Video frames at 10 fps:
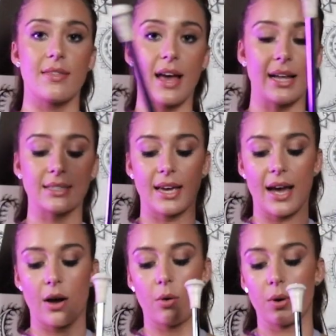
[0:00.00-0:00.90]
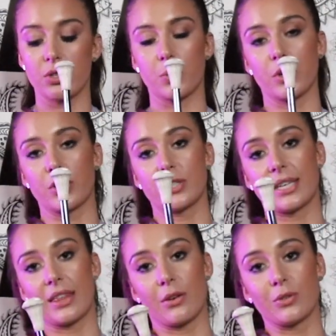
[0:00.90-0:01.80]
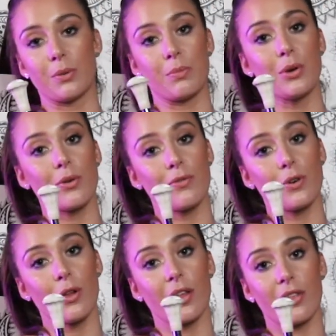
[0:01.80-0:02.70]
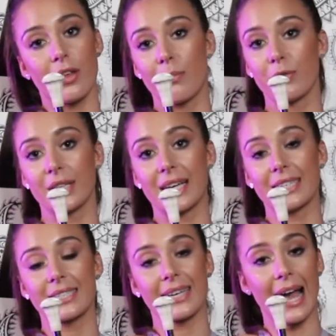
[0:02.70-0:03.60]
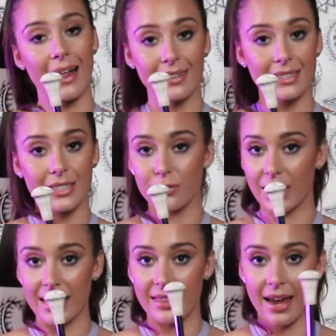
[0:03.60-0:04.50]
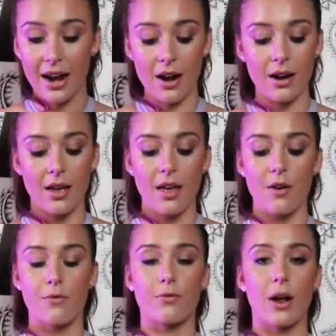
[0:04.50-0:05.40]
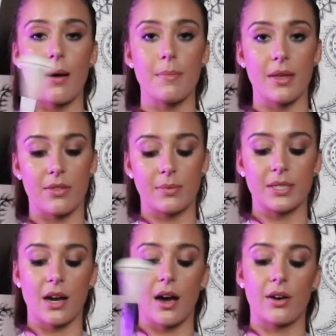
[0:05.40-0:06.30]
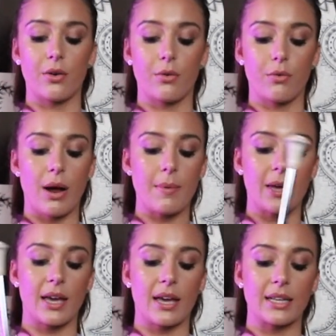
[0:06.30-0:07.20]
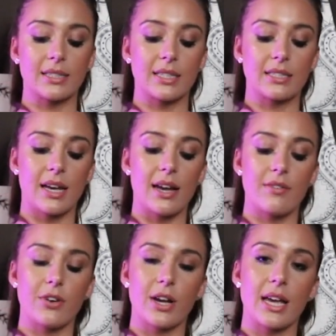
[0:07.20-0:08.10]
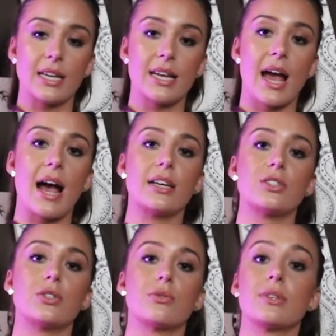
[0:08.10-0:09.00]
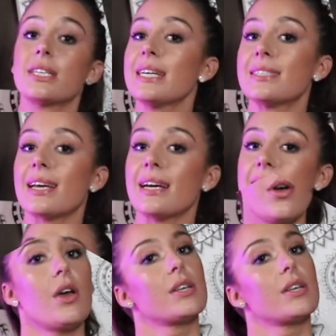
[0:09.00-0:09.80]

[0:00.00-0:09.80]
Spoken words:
That's how twirlers get those beautiful thumb release calluses right there from the baton rubbing against the side of your hand as you release it.